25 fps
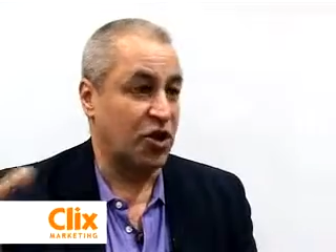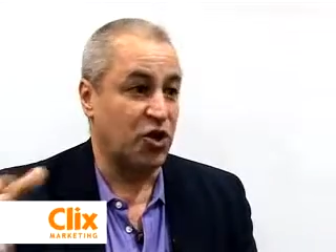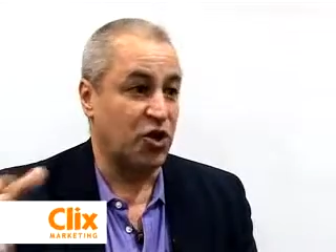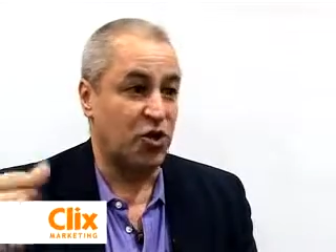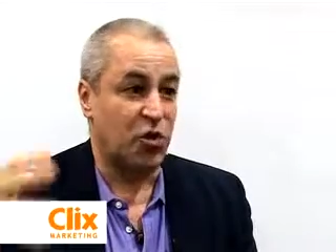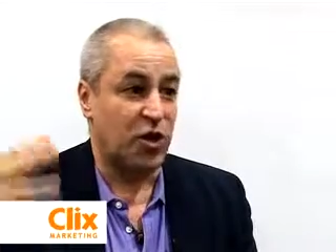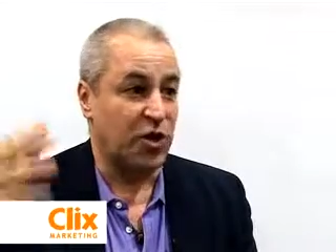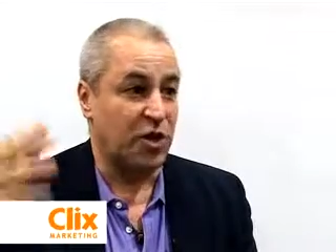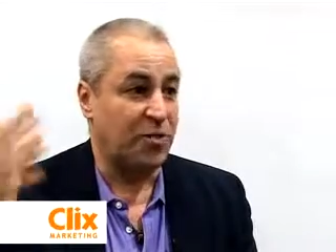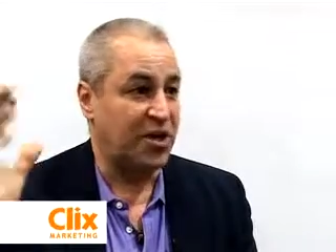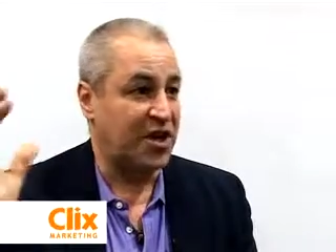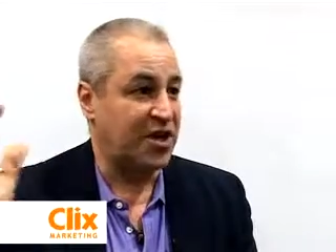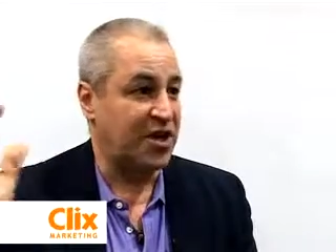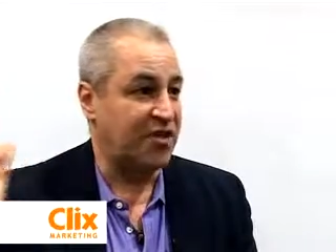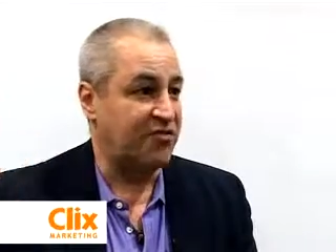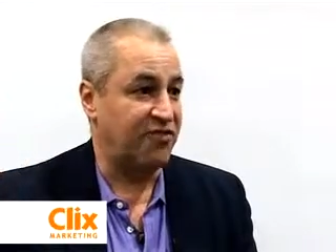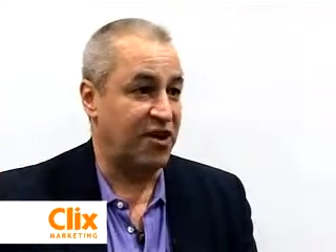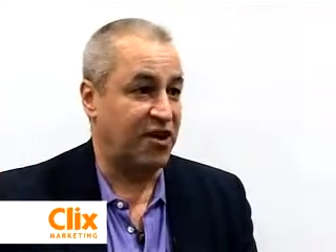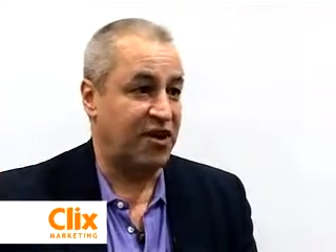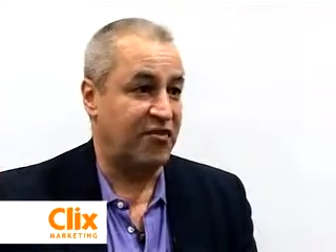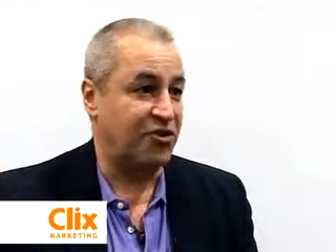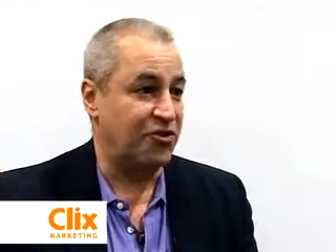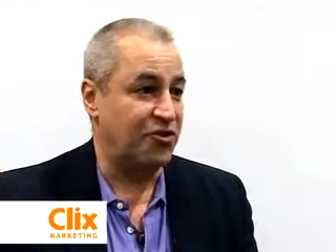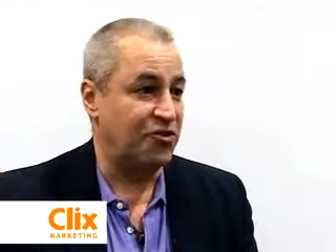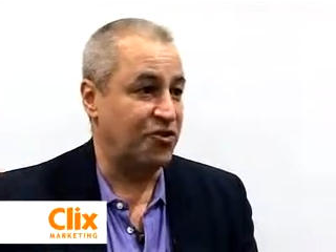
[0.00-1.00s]
I only want to pay
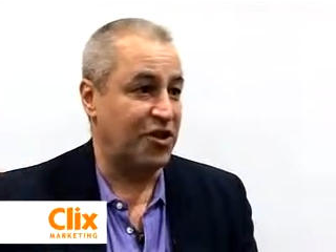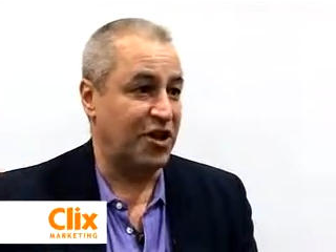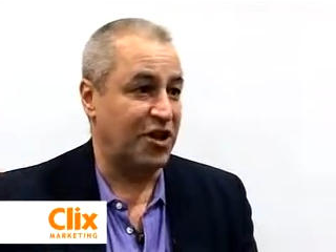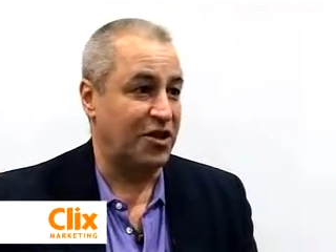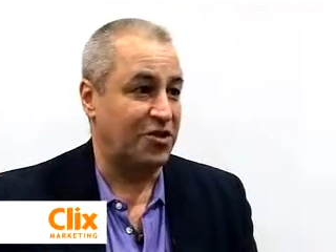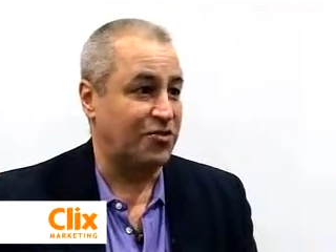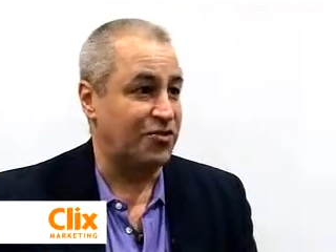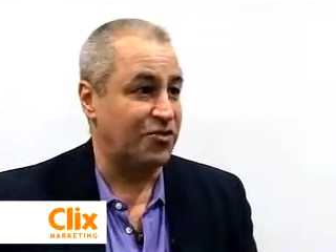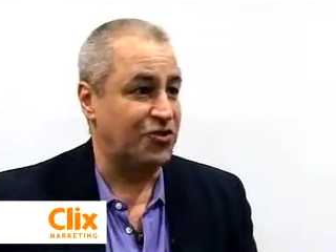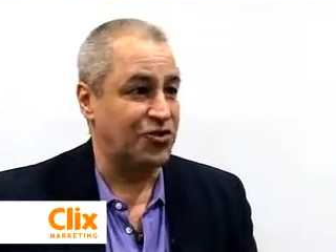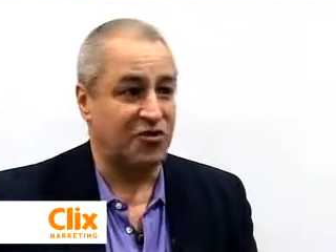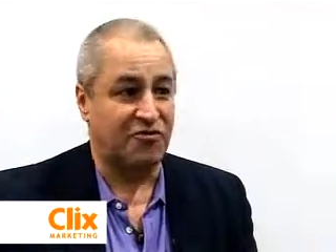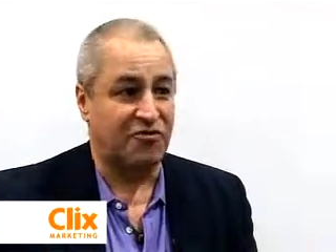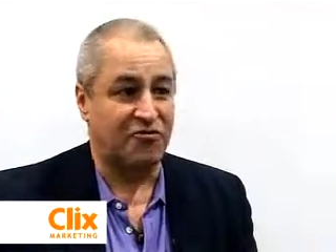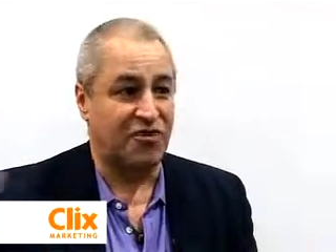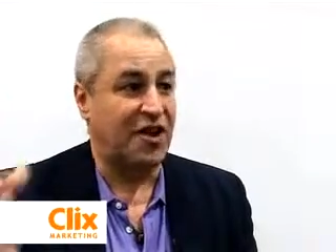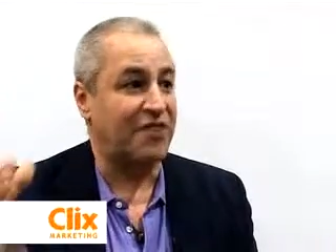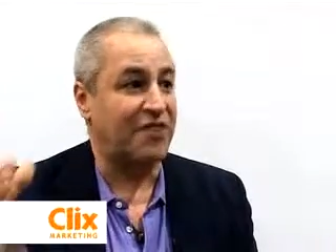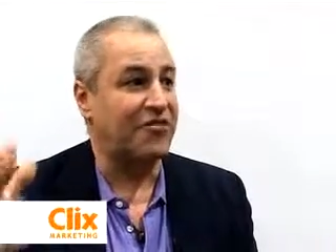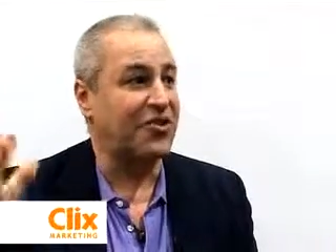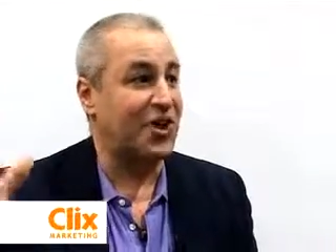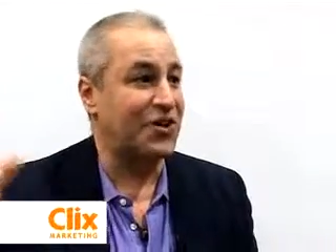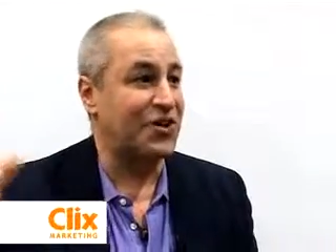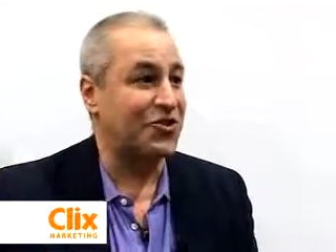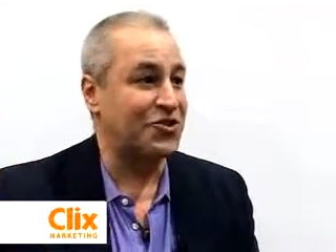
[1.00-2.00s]
$500 or
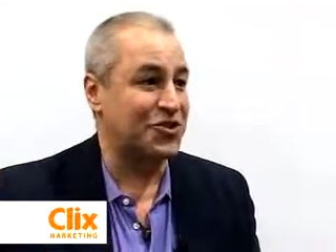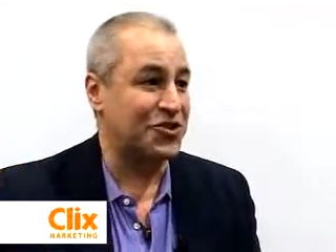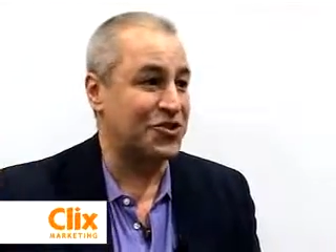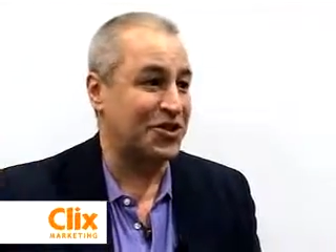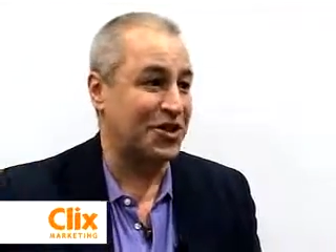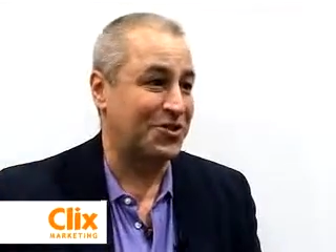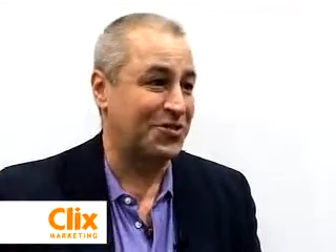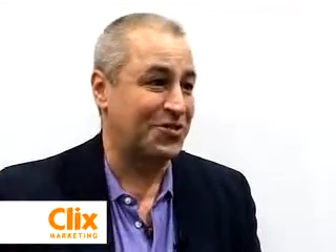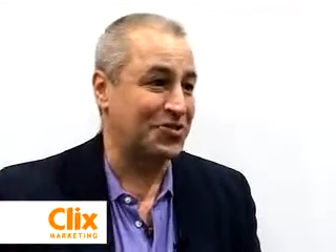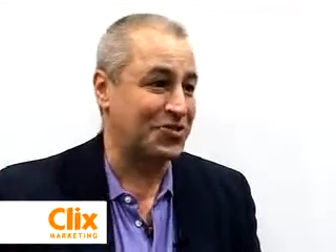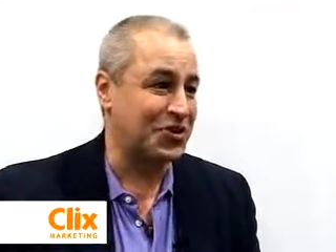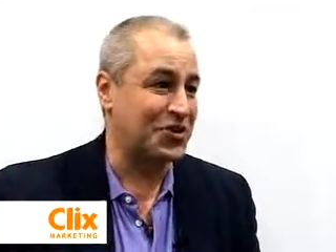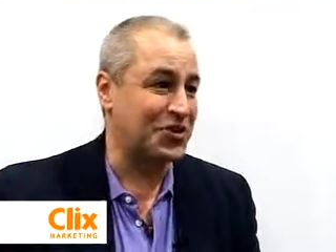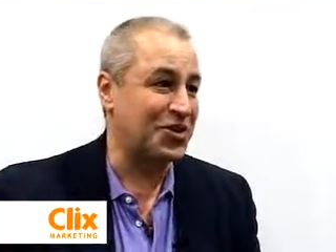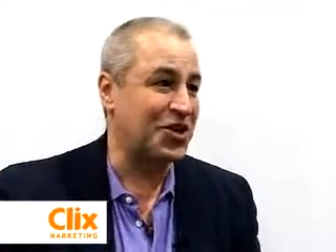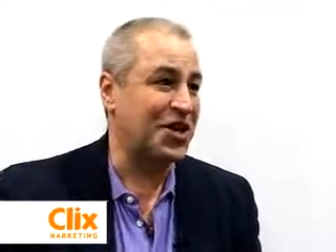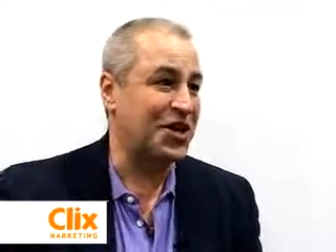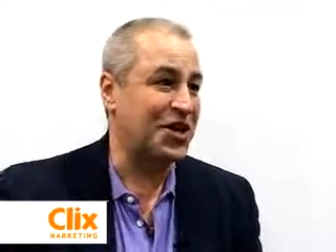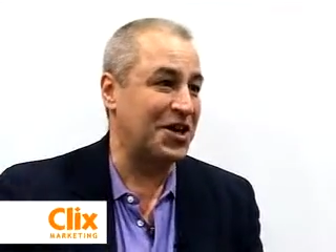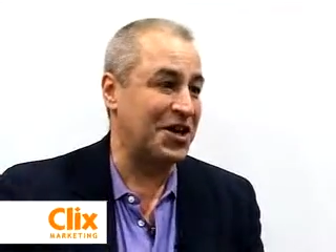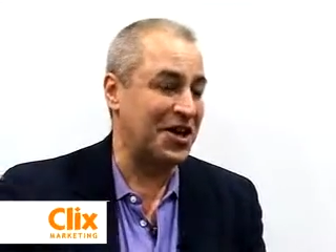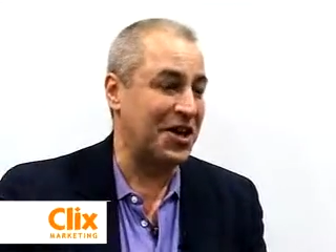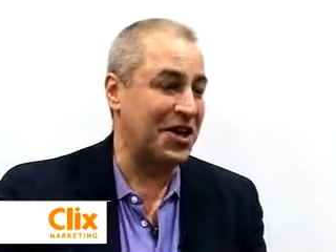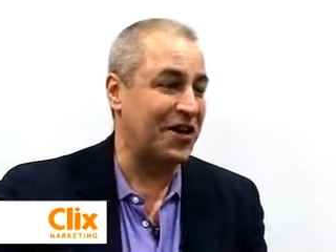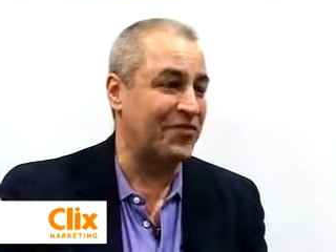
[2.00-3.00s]
$5,000 a
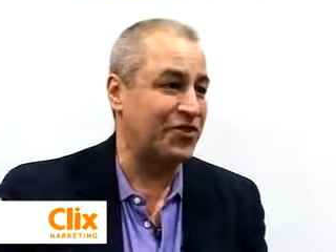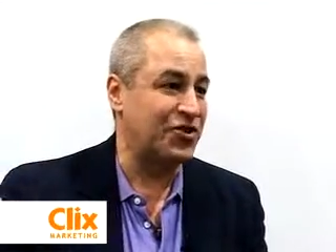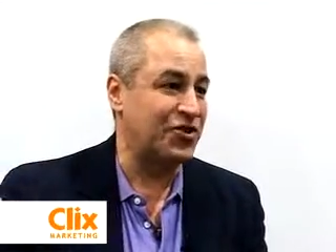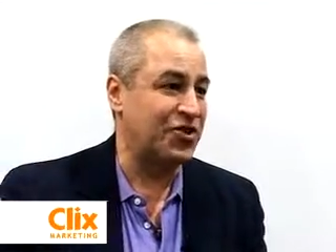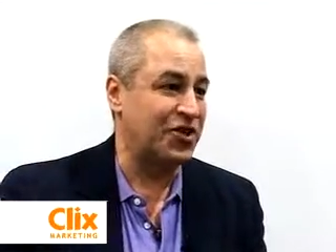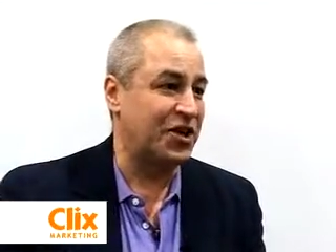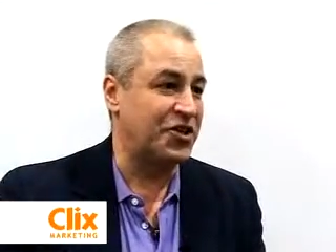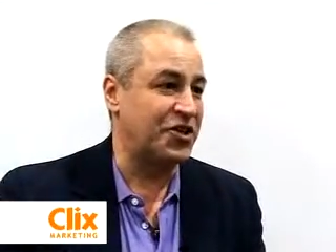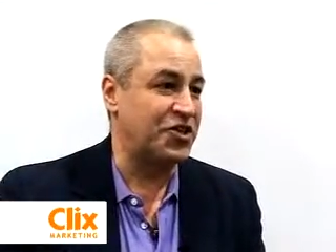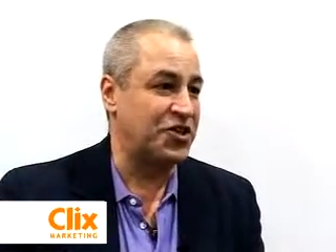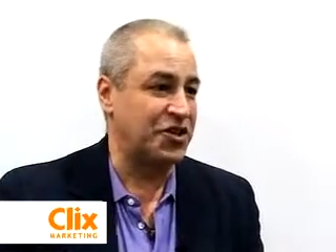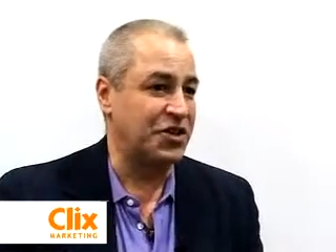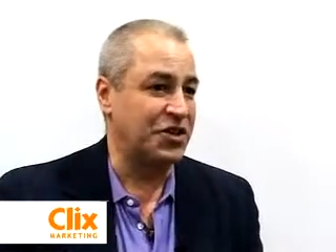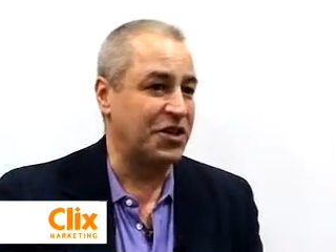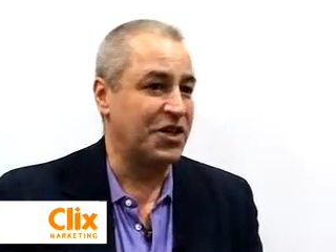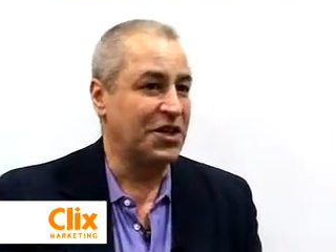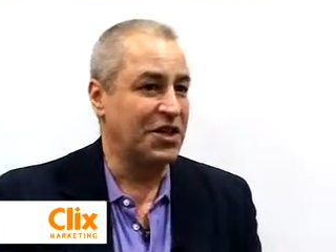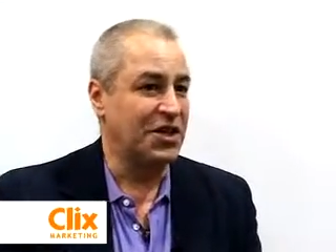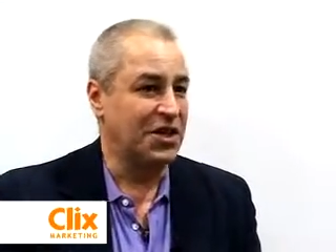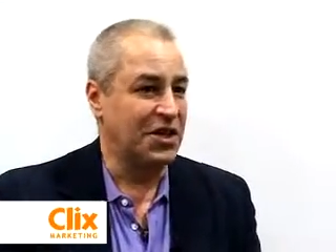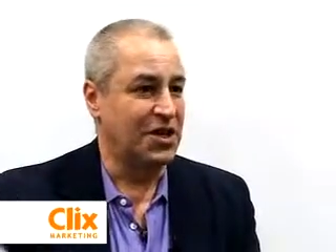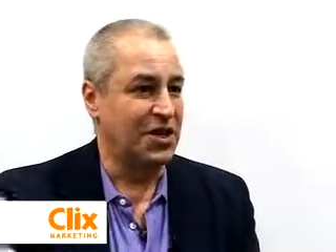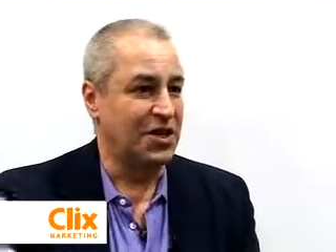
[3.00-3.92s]
day on advertising,